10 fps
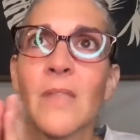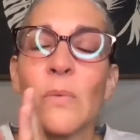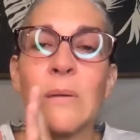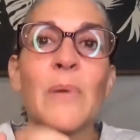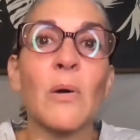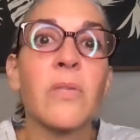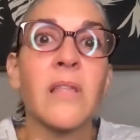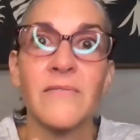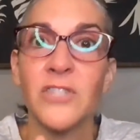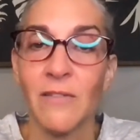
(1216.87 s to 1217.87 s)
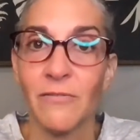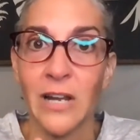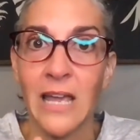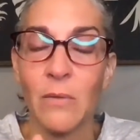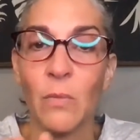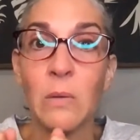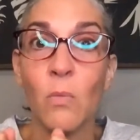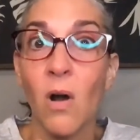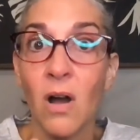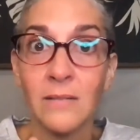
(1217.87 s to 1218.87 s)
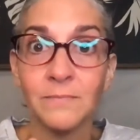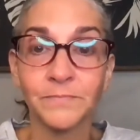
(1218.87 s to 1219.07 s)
we both love Jeffrey and we want